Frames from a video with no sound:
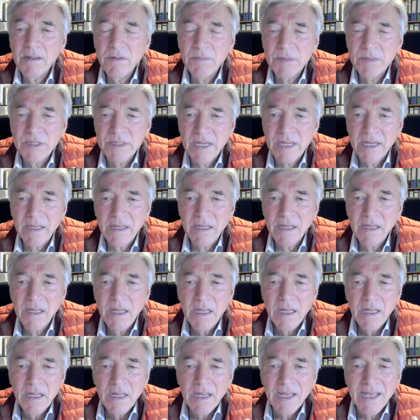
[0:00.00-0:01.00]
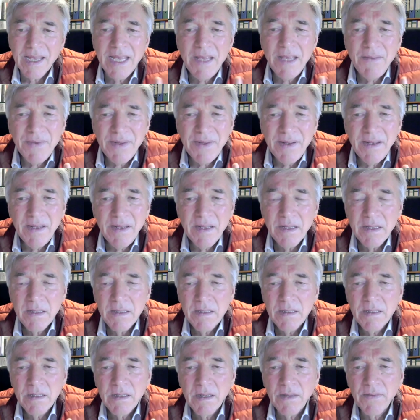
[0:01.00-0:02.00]
human psyche. Even,
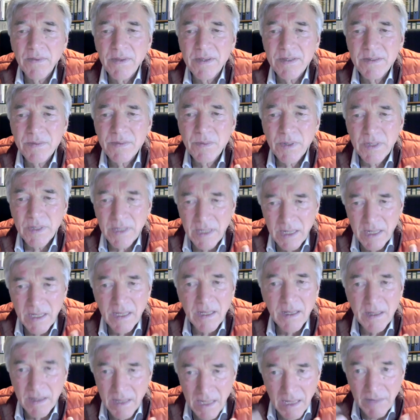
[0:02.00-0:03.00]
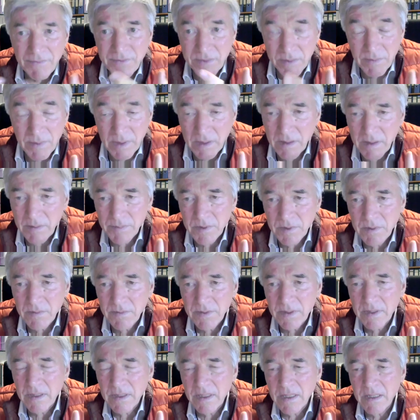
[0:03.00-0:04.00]
and this is what I have developed over
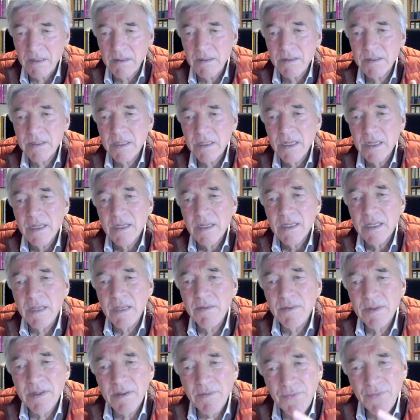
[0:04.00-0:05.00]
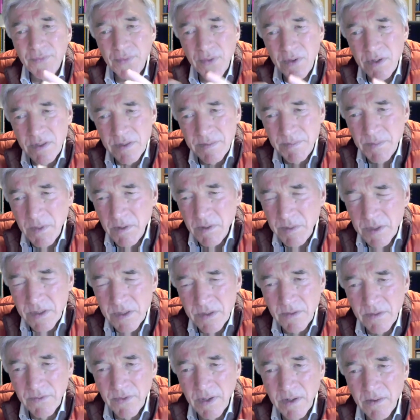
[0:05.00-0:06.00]
the years, even the first
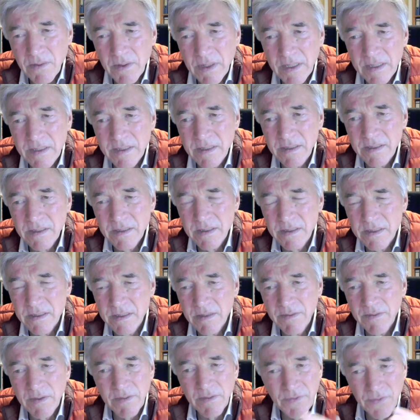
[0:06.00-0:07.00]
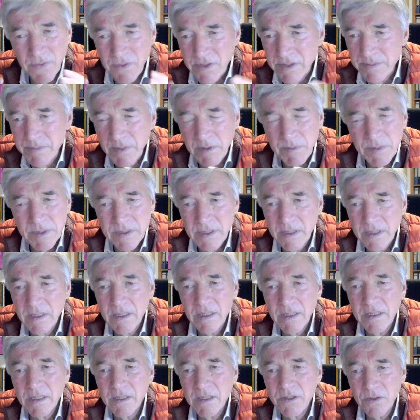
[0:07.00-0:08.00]
moments of our existence, the first moments
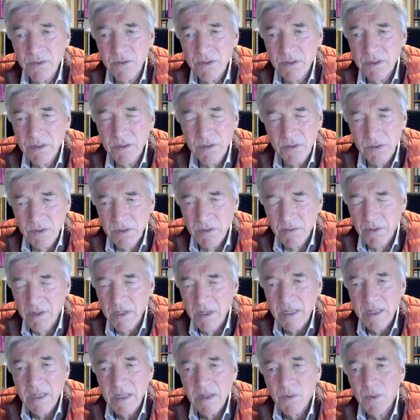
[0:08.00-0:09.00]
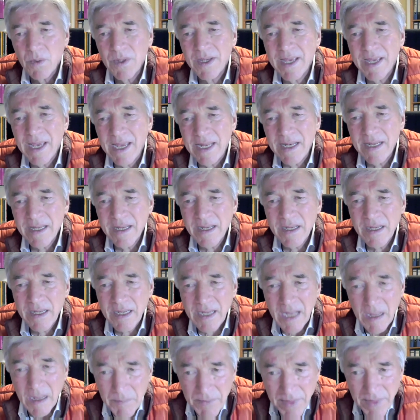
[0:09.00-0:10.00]
in utero, we can
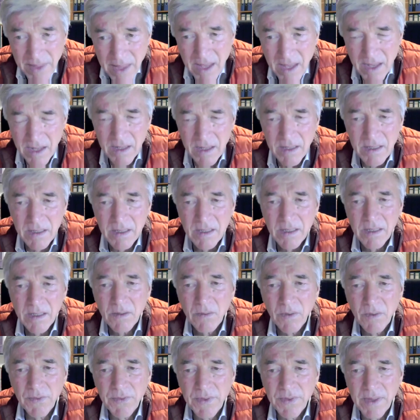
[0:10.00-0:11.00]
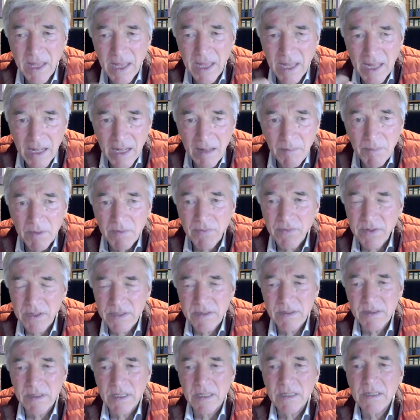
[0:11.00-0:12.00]
come there with the help of
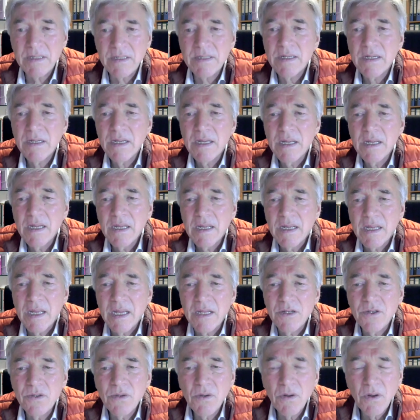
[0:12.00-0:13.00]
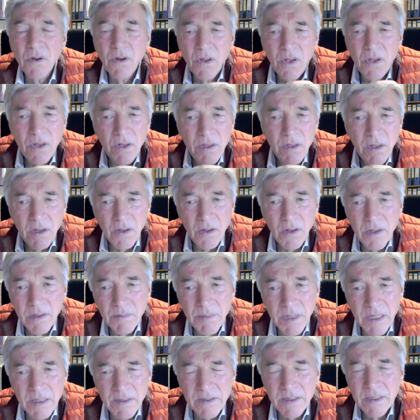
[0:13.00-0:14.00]
resonators, and you learn a lot
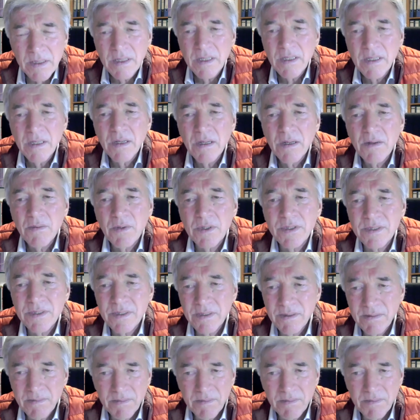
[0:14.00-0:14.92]
about what's